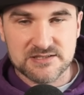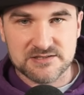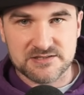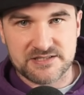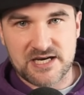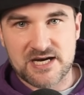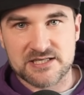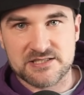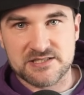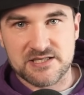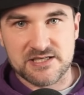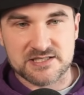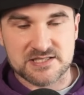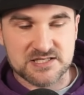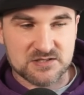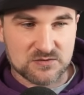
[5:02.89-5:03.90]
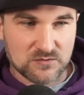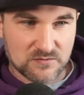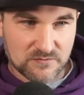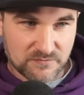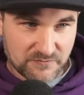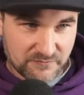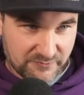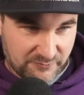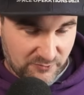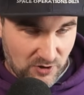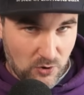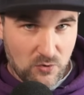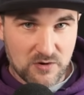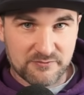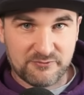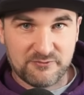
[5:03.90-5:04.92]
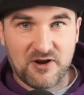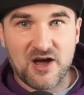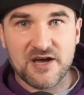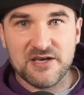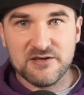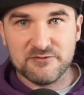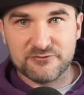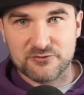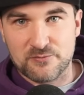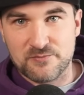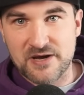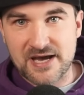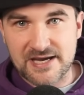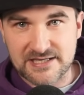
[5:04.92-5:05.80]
that it's flying from A